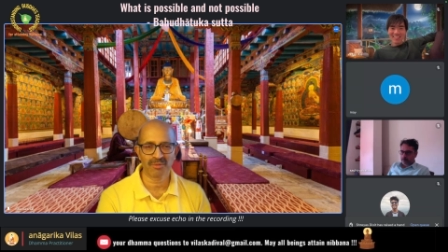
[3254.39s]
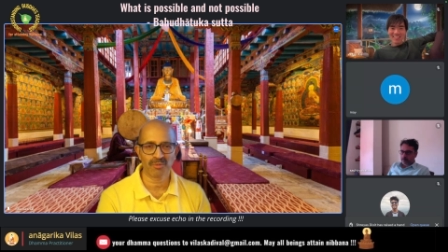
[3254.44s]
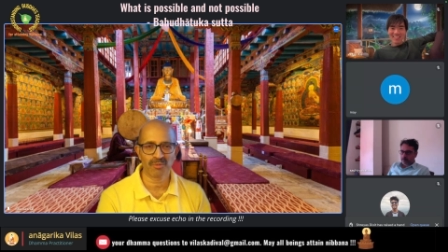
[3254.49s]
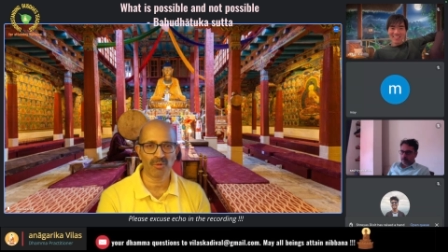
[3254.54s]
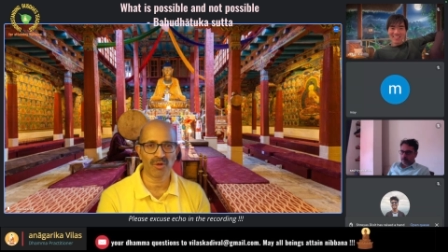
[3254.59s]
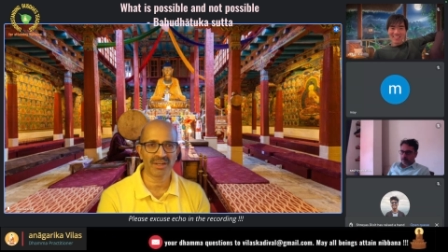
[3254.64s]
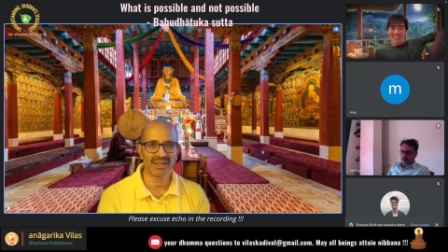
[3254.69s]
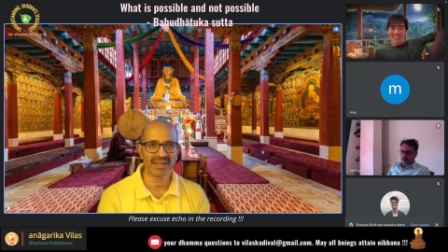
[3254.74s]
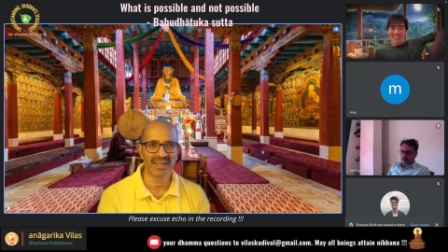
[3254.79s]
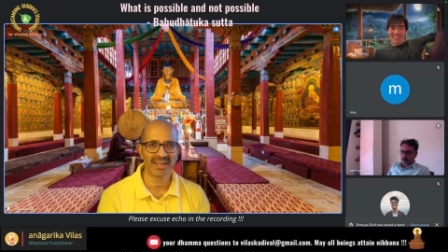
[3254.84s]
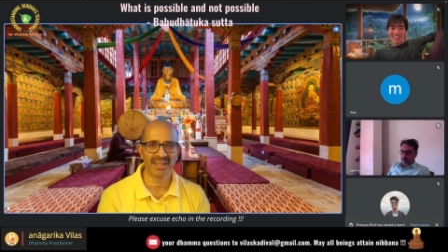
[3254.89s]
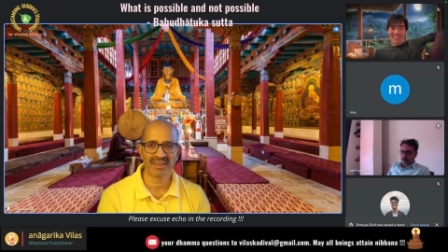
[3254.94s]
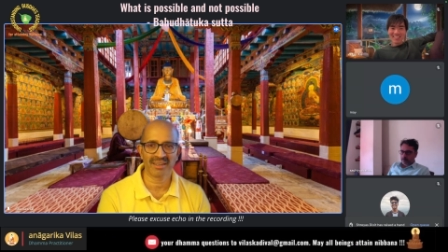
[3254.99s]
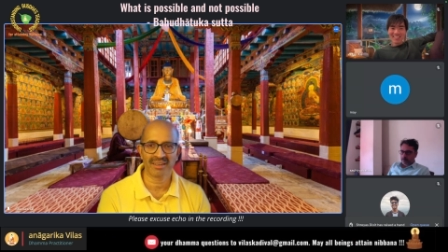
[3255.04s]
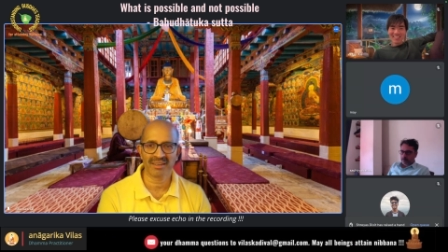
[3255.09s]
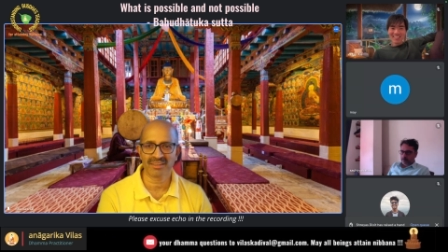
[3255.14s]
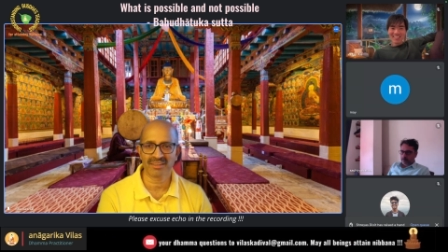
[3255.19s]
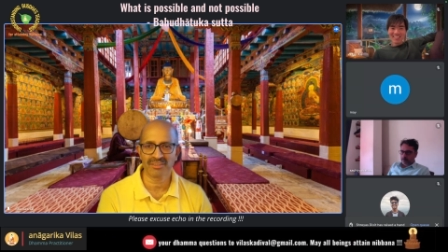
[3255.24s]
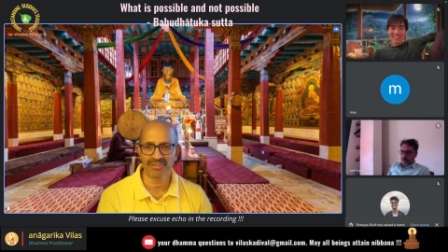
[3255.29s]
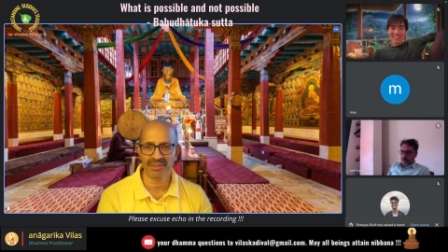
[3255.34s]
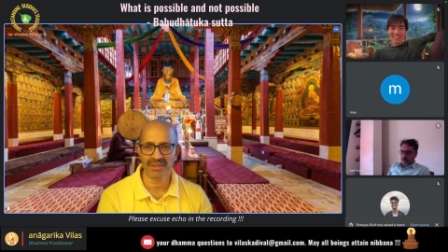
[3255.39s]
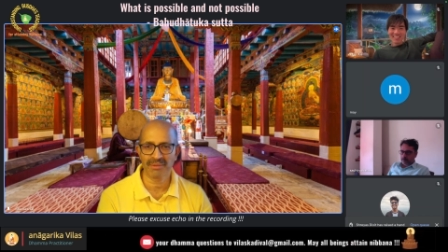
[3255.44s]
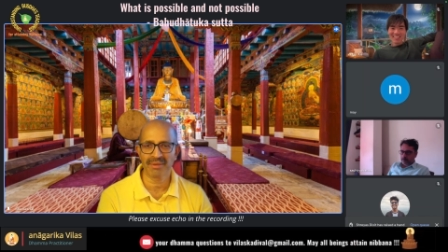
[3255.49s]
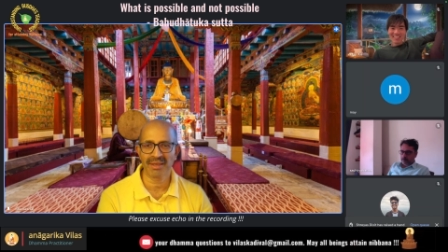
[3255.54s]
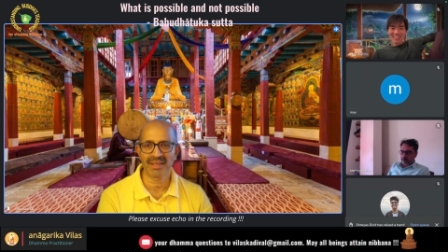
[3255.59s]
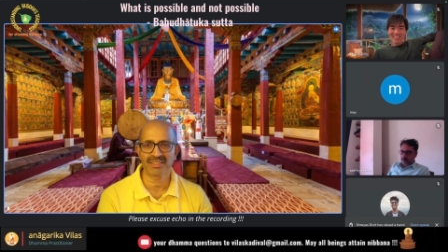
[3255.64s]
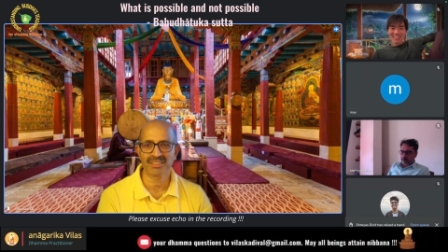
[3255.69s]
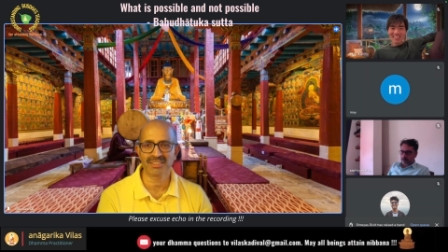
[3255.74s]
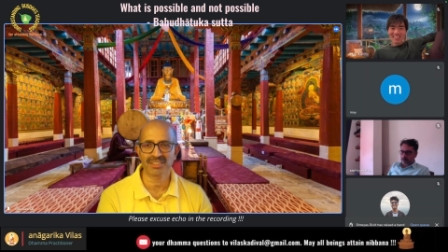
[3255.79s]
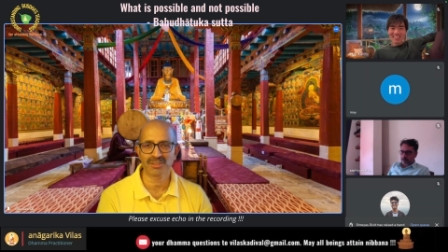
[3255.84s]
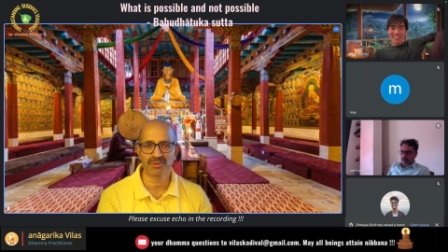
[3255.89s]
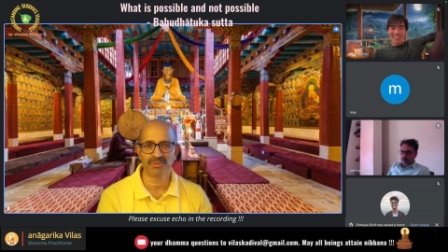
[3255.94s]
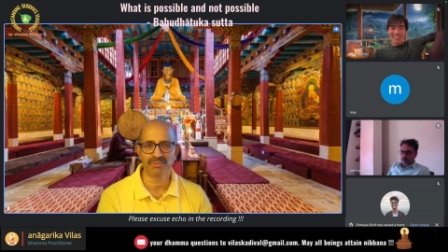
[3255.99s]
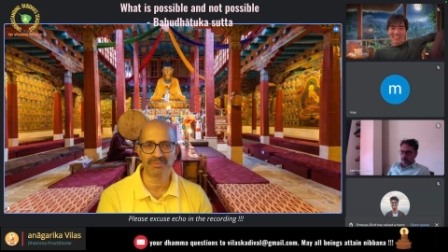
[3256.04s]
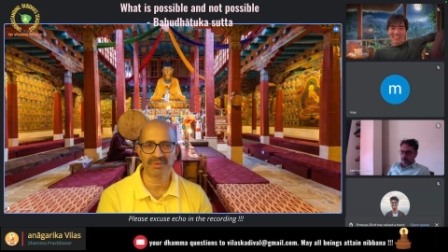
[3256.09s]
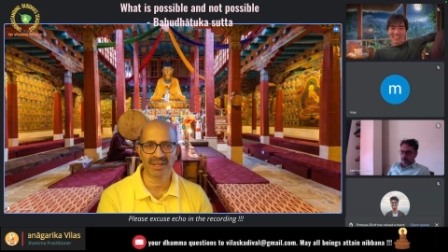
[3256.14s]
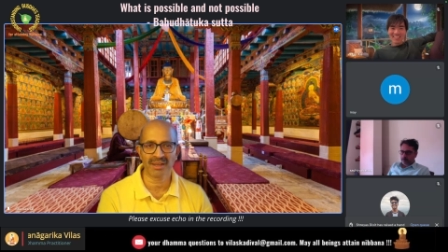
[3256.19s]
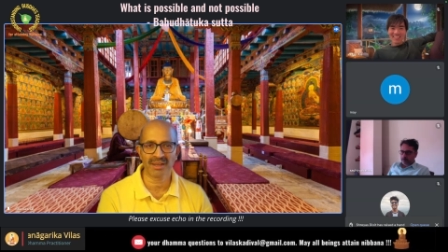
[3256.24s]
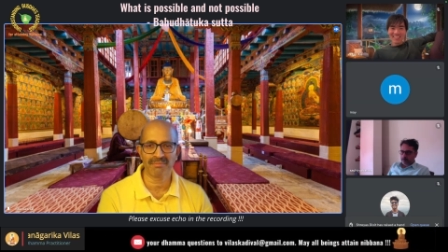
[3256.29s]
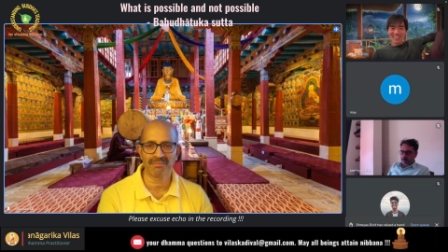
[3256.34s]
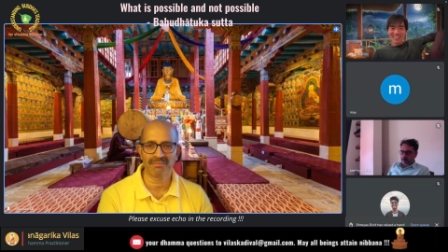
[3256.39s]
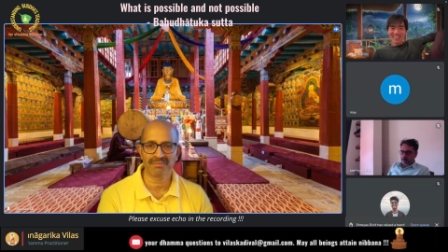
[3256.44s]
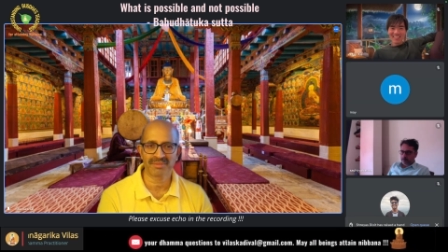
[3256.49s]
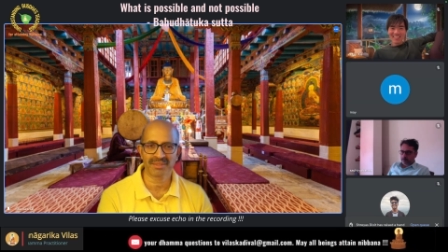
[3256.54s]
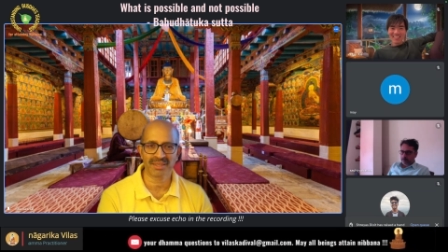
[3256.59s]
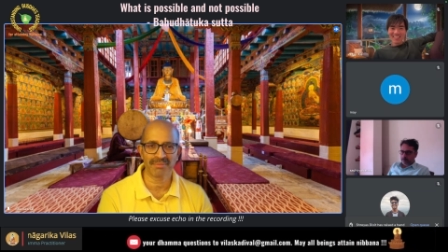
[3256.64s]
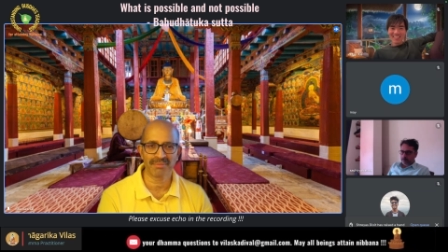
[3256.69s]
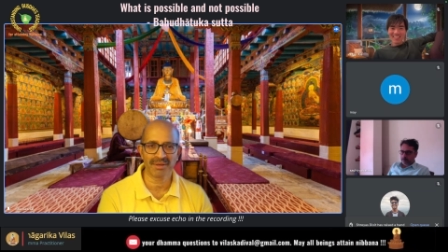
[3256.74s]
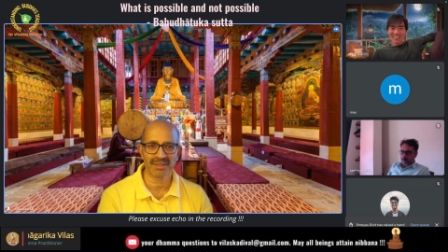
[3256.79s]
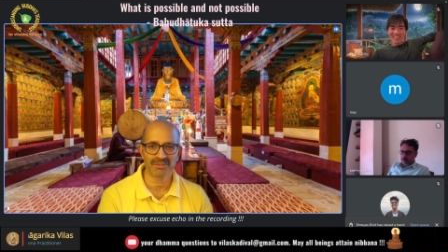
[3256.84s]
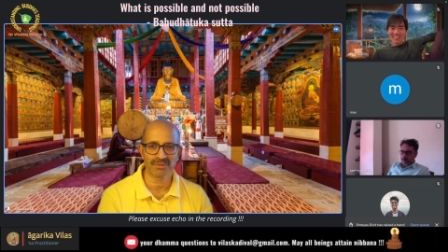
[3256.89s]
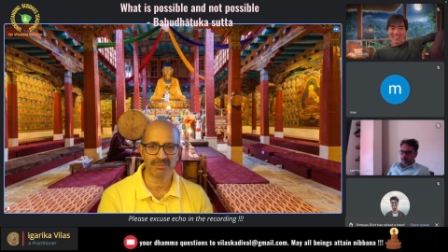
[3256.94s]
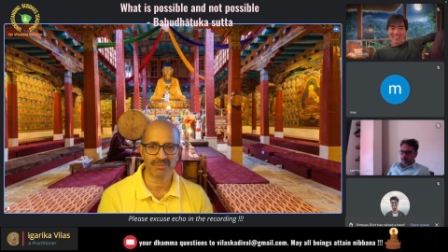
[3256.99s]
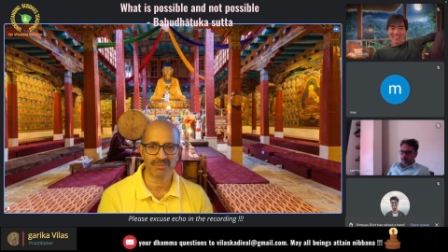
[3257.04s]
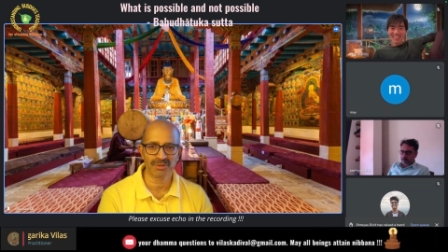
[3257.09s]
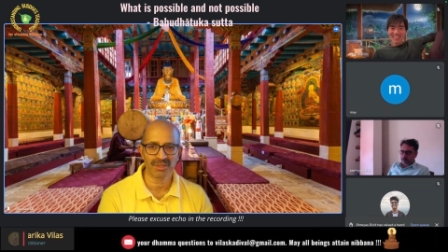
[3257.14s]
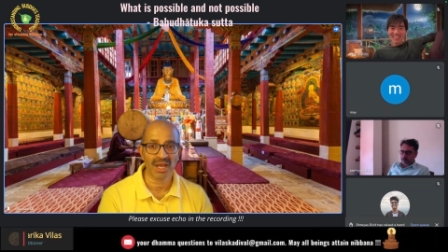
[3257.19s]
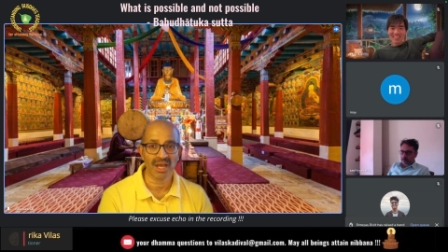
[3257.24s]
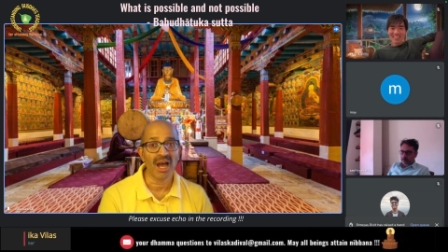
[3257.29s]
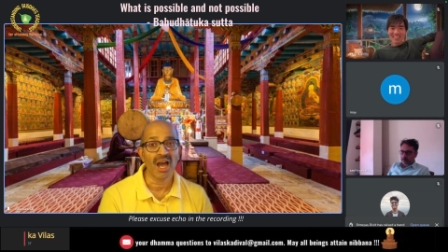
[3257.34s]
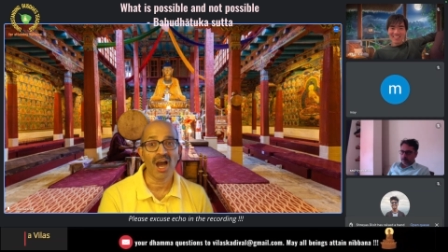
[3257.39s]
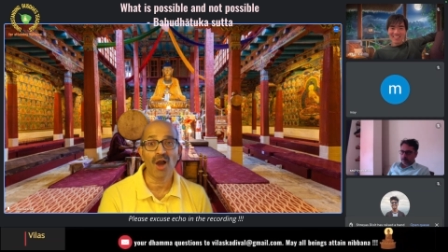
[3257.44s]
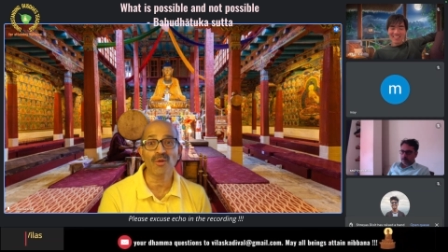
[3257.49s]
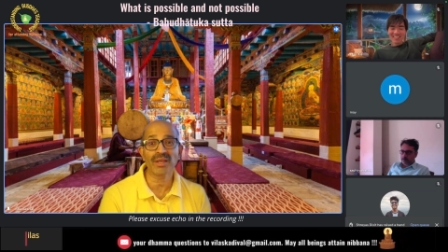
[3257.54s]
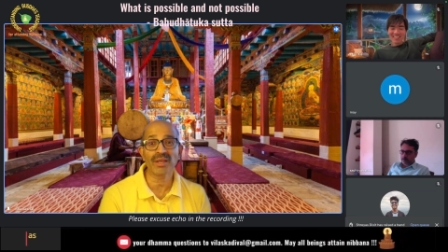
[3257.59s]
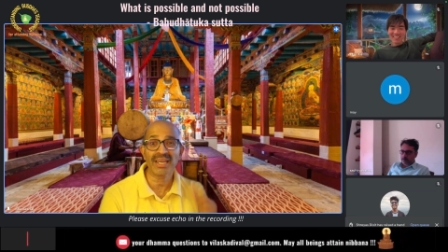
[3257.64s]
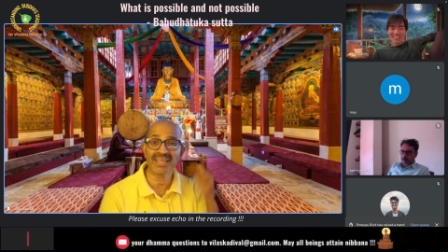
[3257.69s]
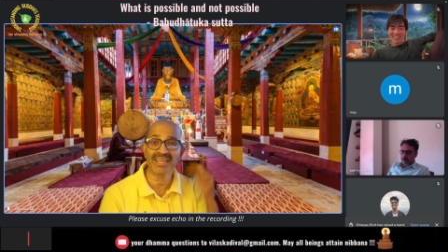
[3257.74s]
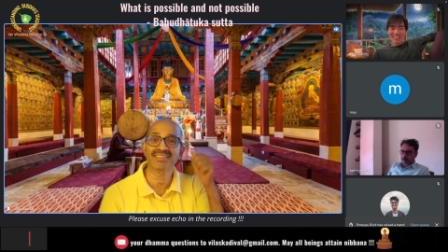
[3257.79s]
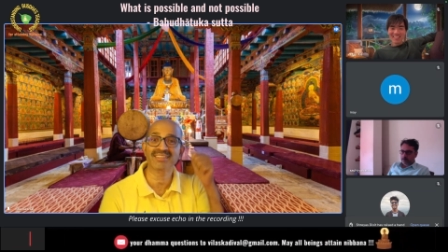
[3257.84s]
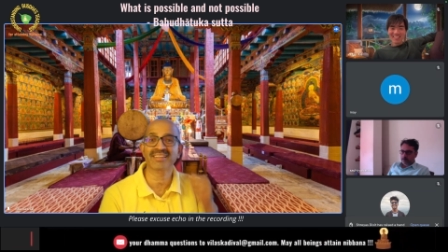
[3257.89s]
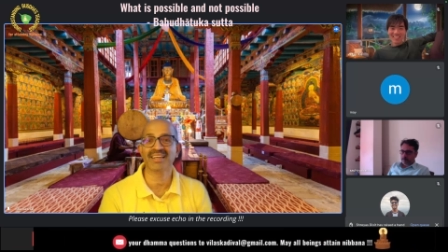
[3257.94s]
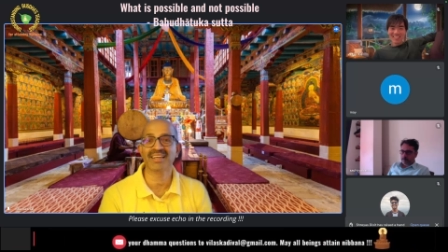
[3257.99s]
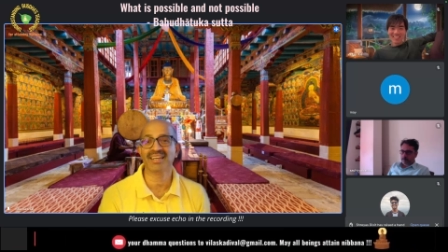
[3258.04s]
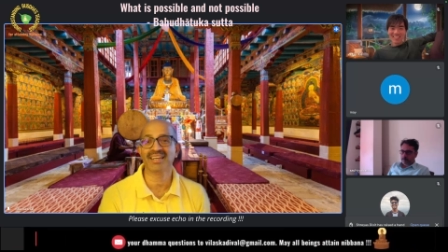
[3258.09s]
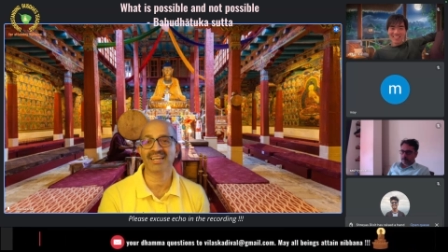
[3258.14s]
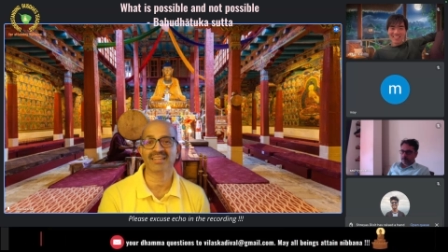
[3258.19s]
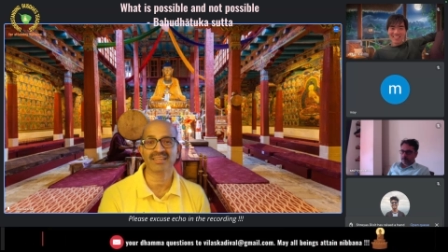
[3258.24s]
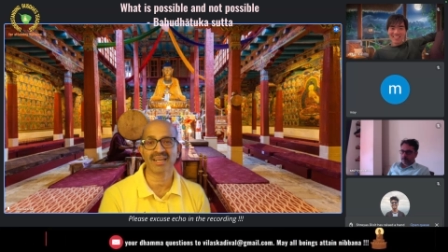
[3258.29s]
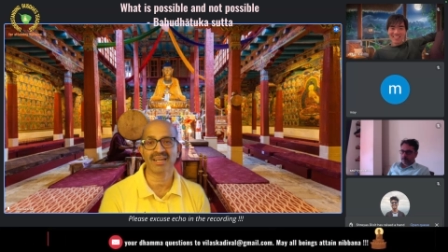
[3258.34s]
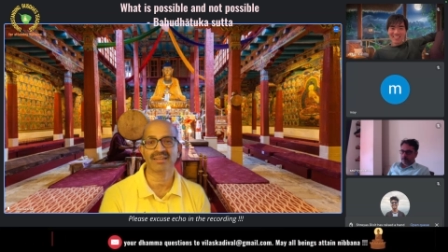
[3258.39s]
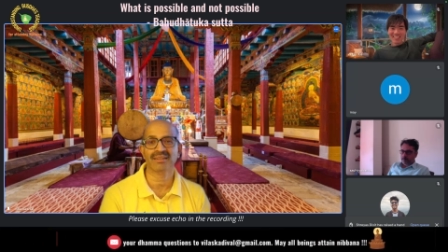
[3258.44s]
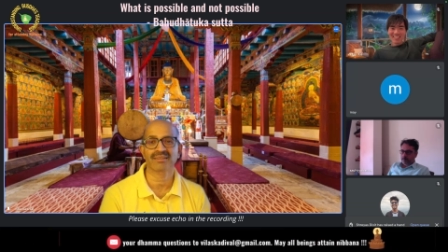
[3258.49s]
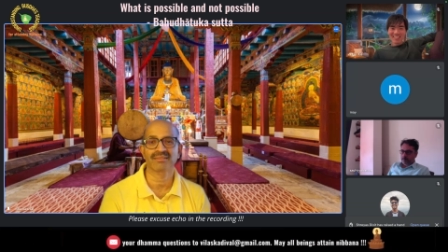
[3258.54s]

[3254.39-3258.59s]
wanted the females to become Samma Sambuddha. How can he say like that?